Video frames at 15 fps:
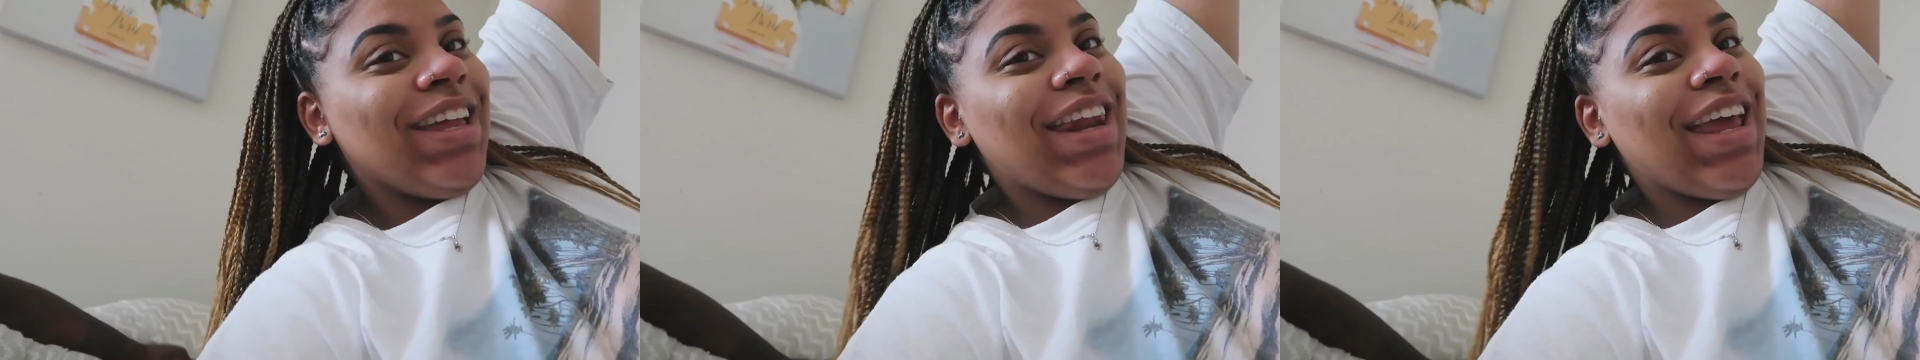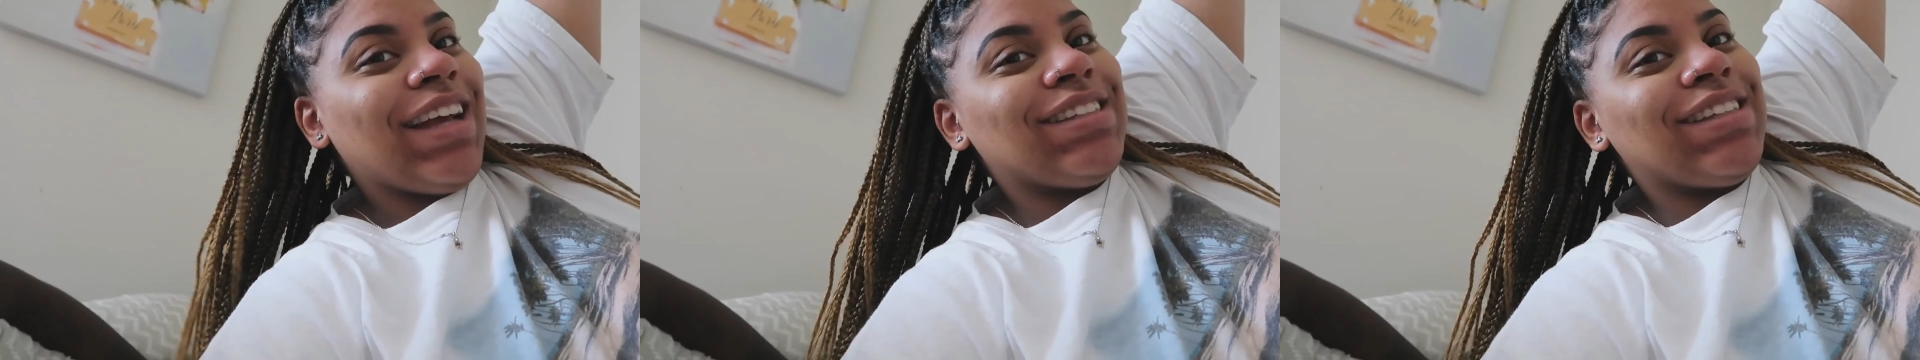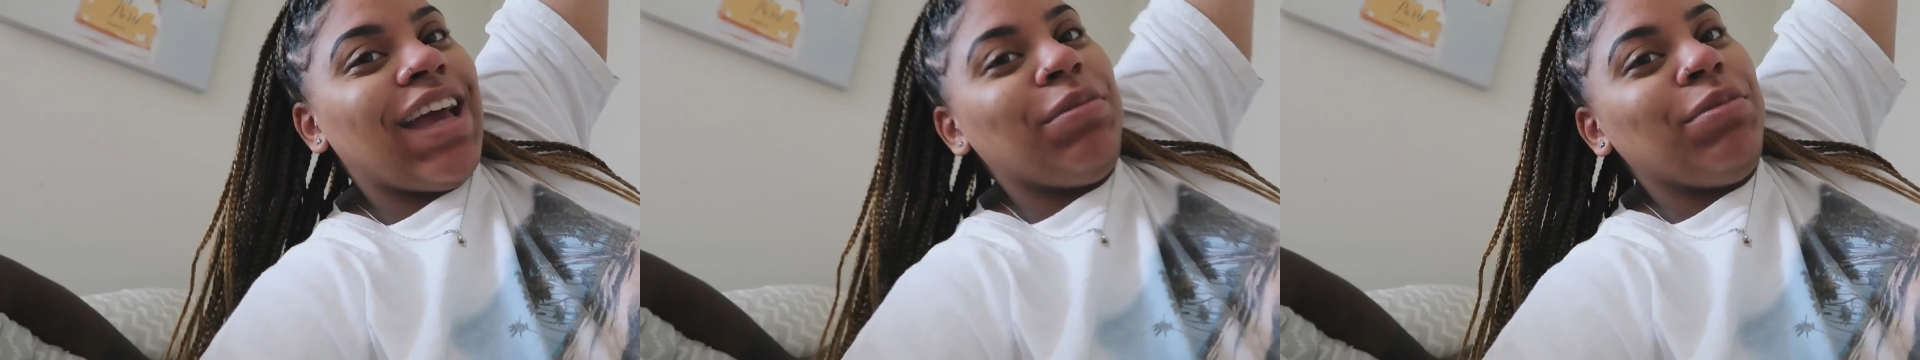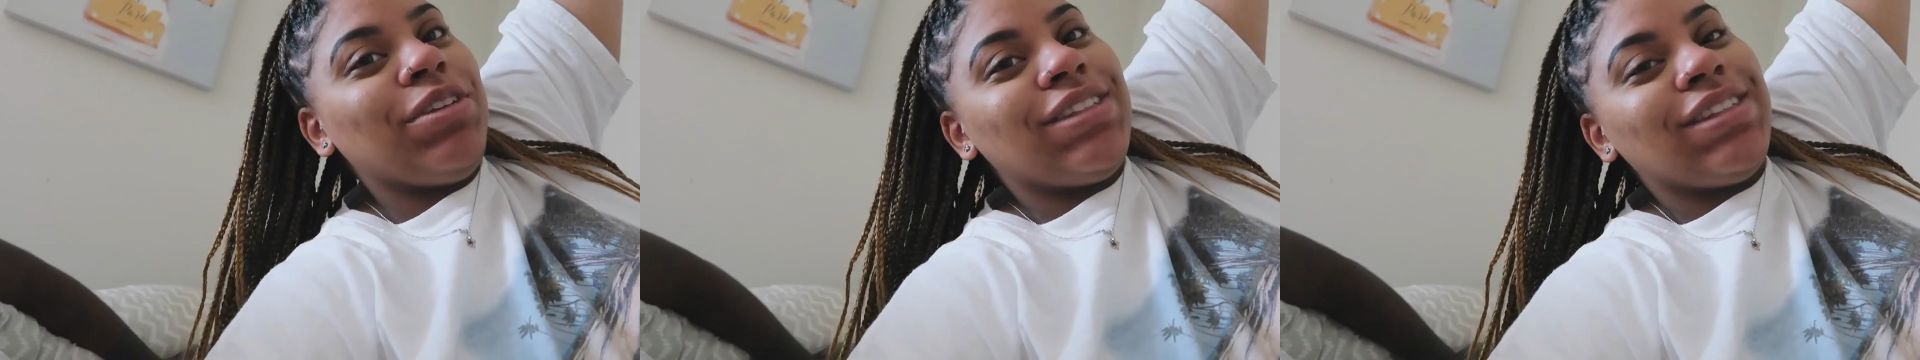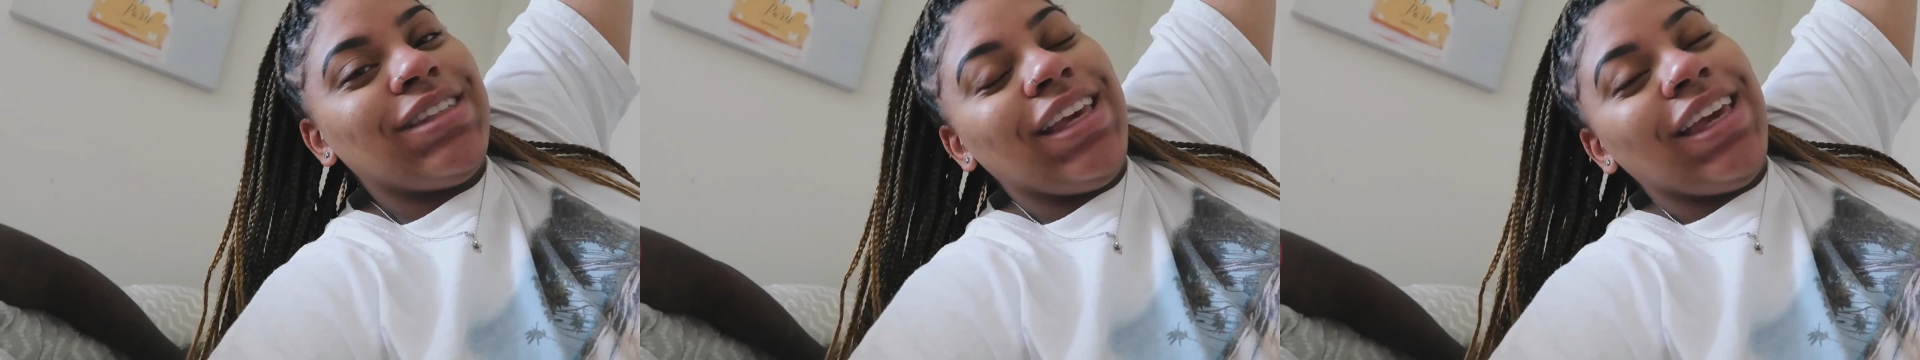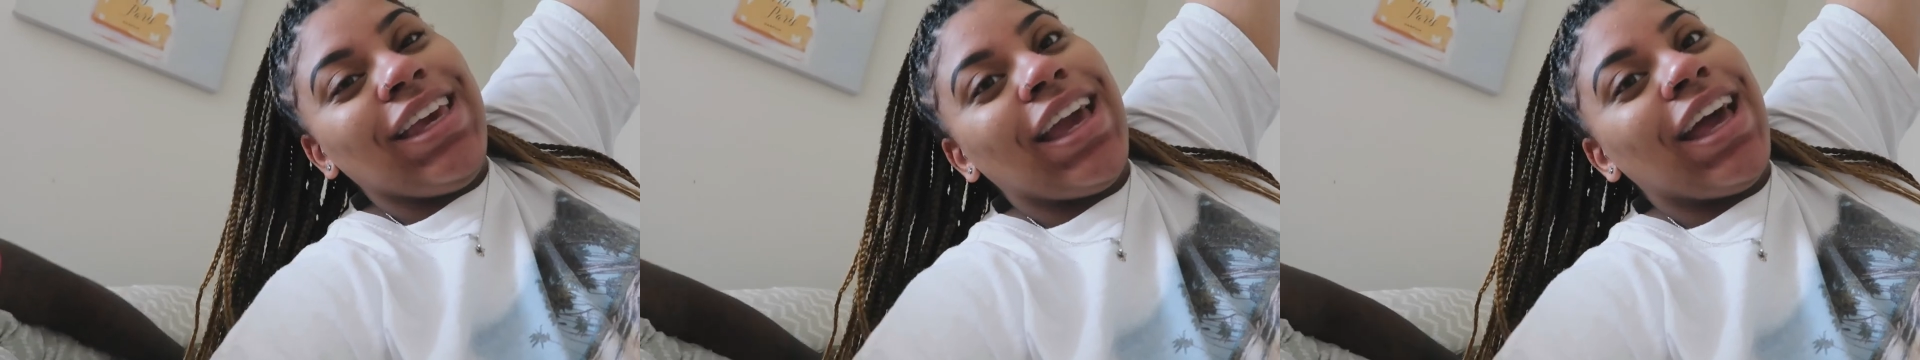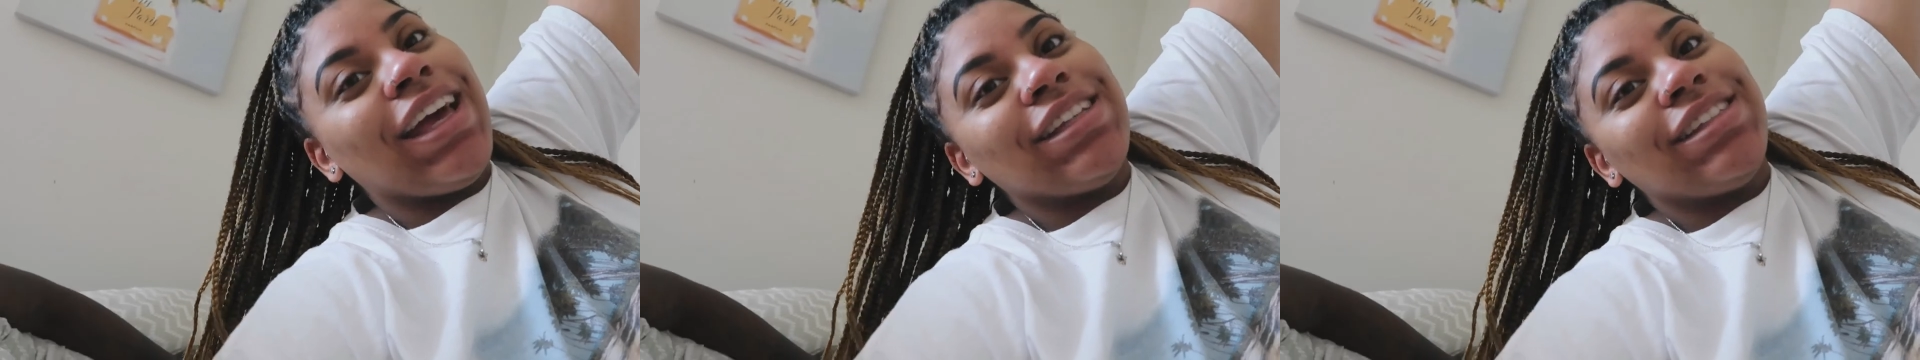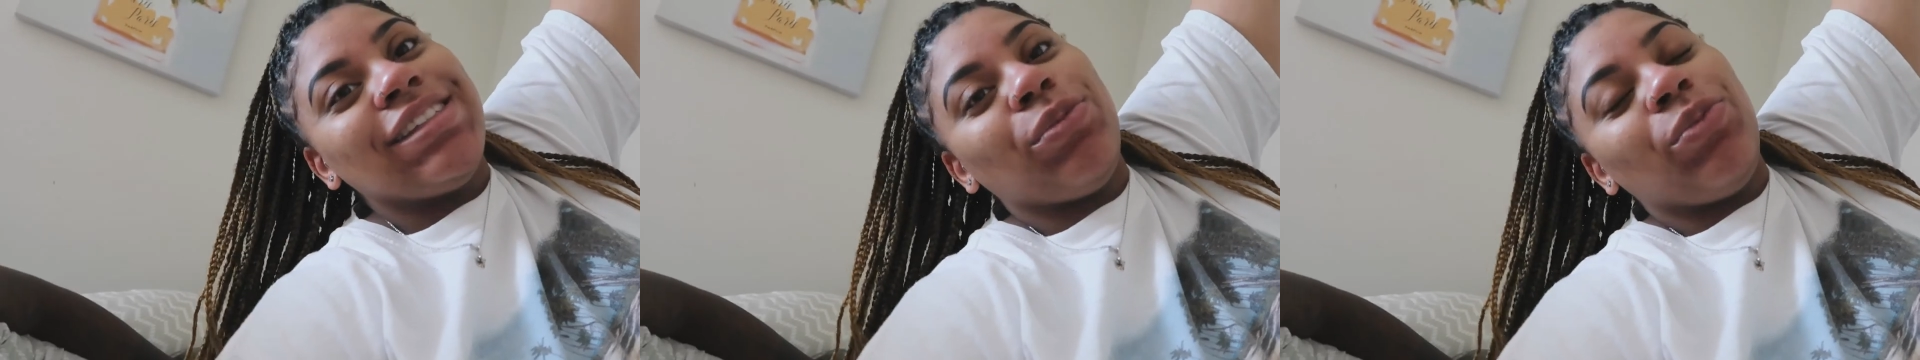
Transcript: Next time you see us,